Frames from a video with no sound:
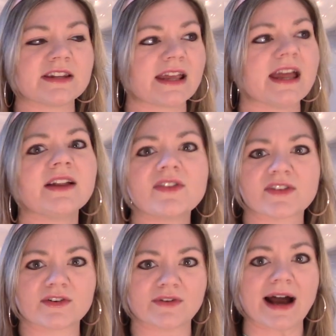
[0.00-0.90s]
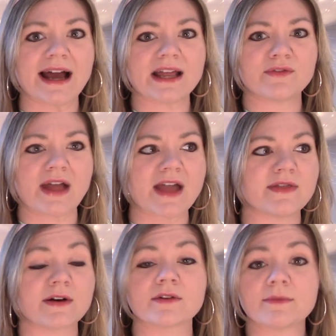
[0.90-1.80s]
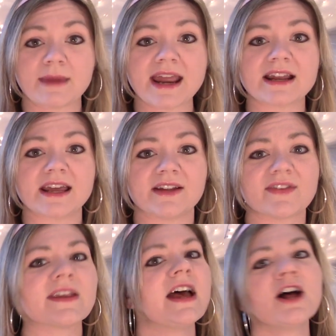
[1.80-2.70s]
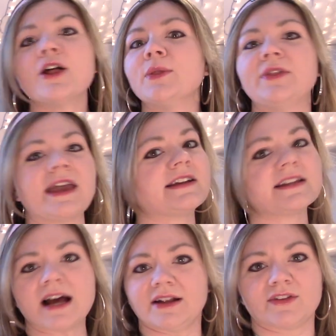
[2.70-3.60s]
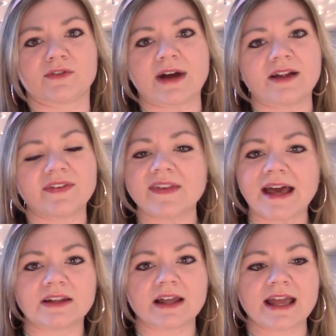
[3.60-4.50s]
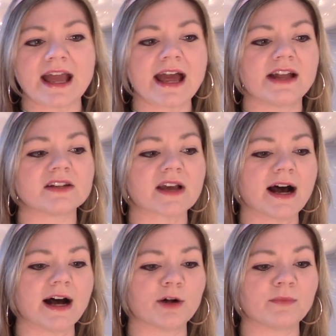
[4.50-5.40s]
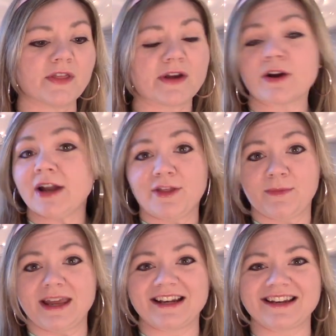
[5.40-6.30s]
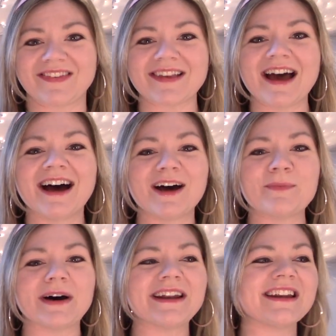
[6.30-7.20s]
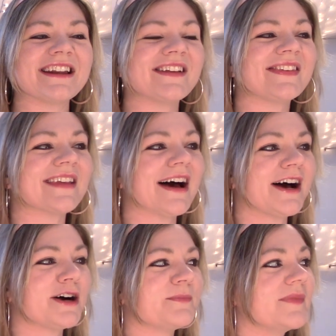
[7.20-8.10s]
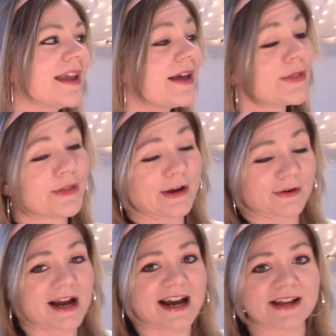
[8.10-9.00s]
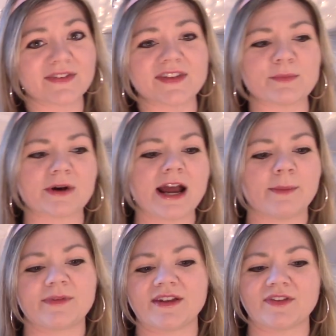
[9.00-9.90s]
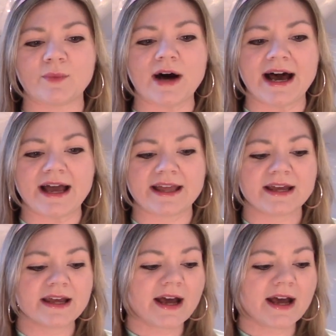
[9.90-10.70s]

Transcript: kids survive and they're the maidens? They did not survive, sadly, and they're not the maidens. But it is theorized that perhaps that's why,